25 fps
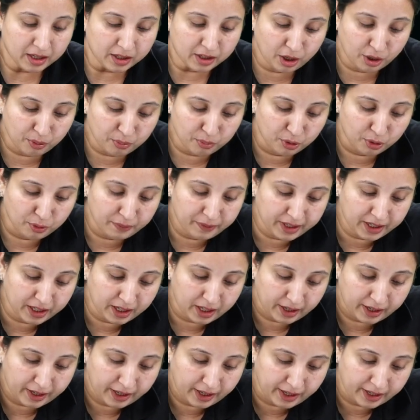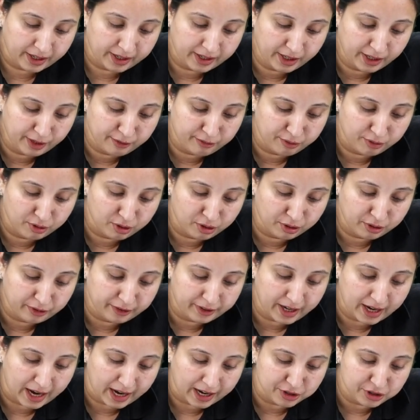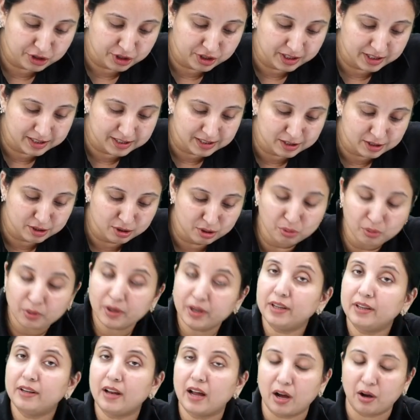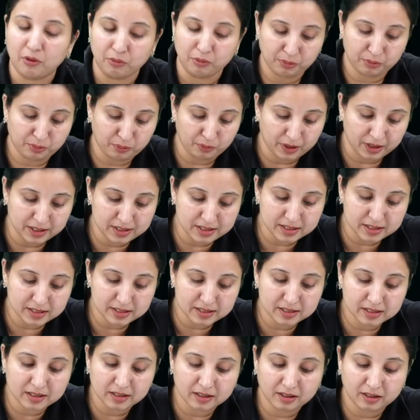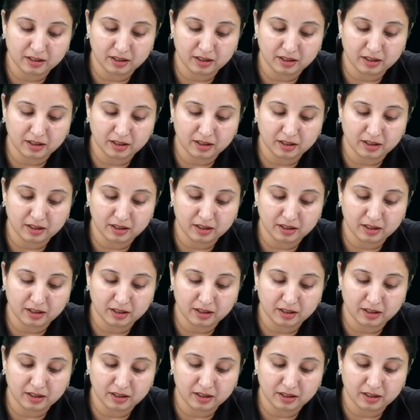Now moving ahead, if you look, reaction is slowing down once it is